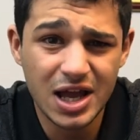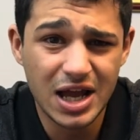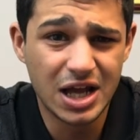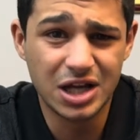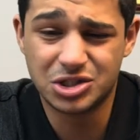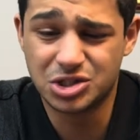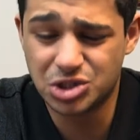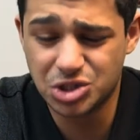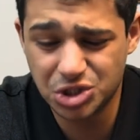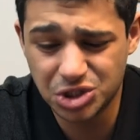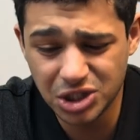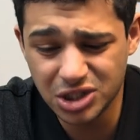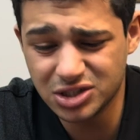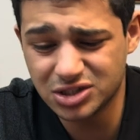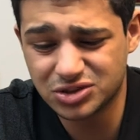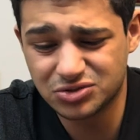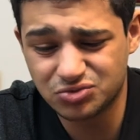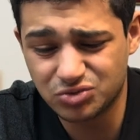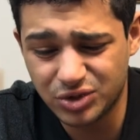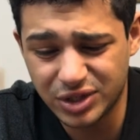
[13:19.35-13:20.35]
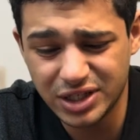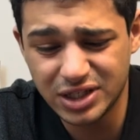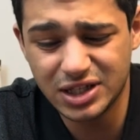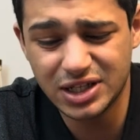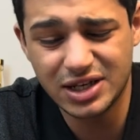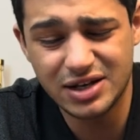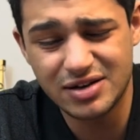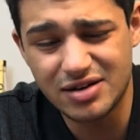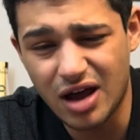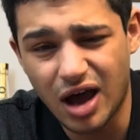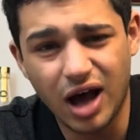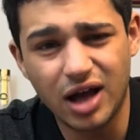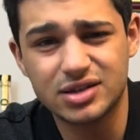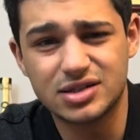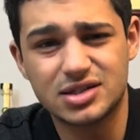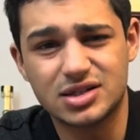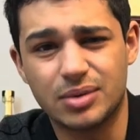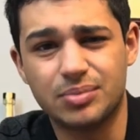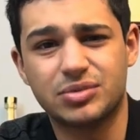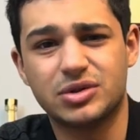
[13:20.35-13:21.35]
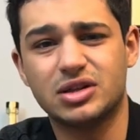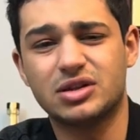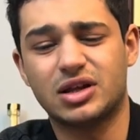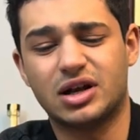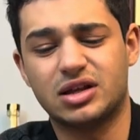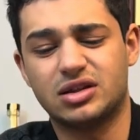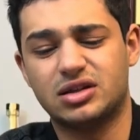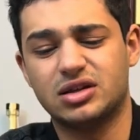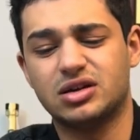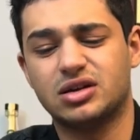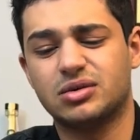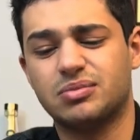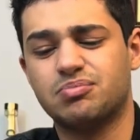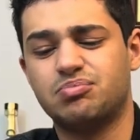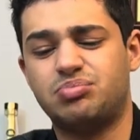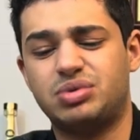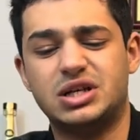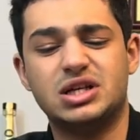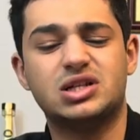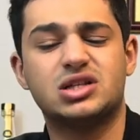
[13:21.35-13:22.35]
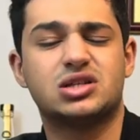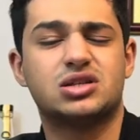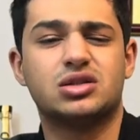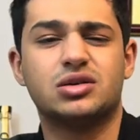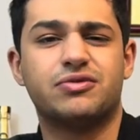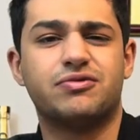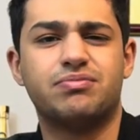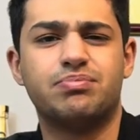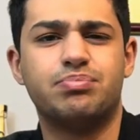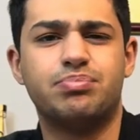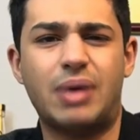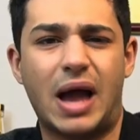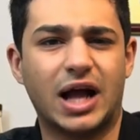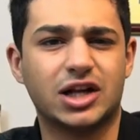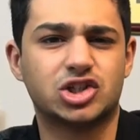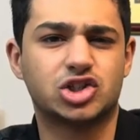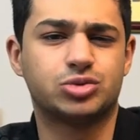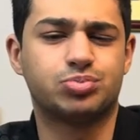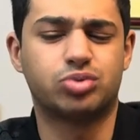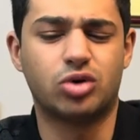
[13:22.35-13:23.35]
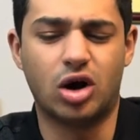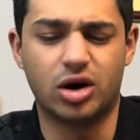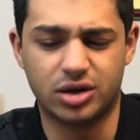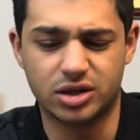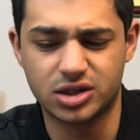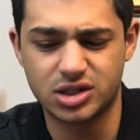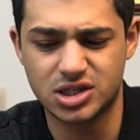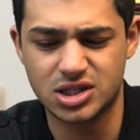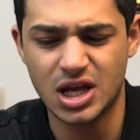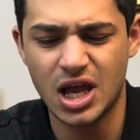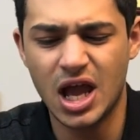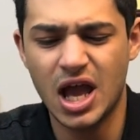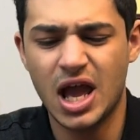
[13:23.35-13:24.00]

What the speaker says: It's just really not something that I think beats the batched products.